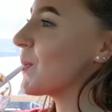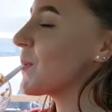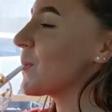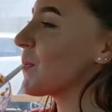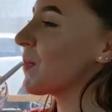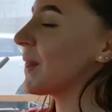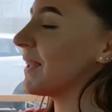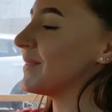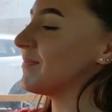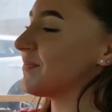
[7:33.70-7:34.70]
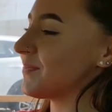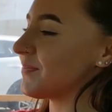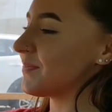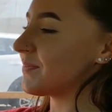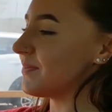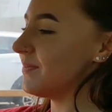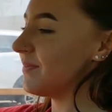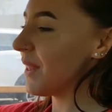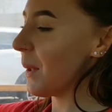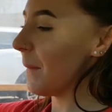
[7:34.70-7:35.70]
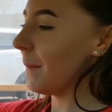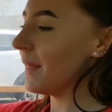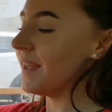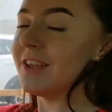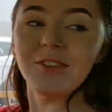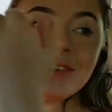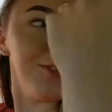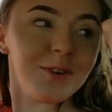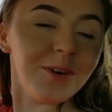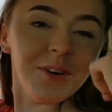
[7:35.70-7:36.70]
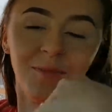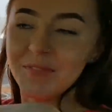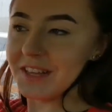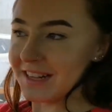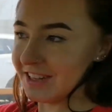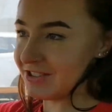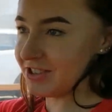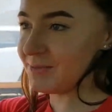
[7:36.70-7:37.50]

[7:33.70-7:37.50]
Explain shit, Stain. He drove on and then